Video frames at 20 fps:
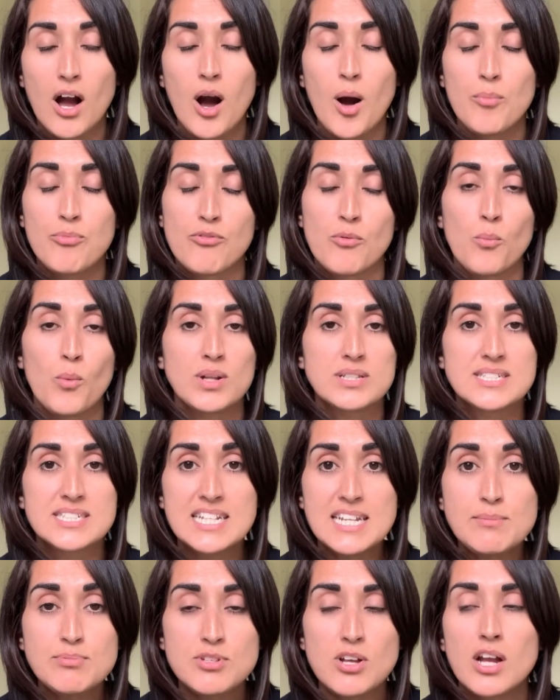up from one
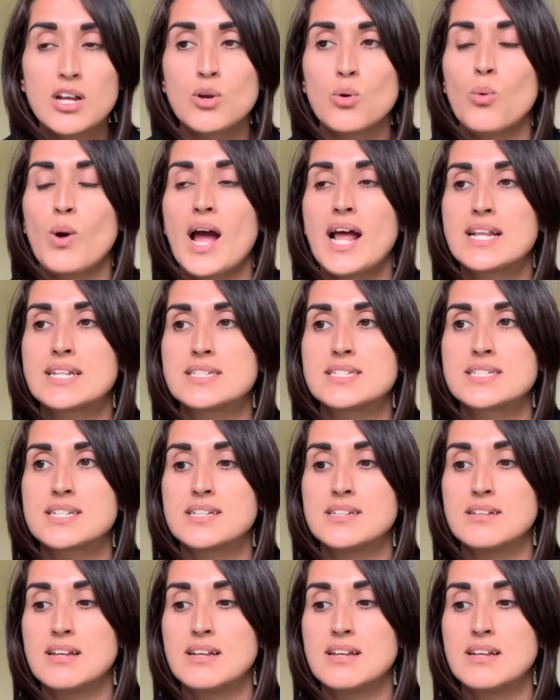sleep cycle and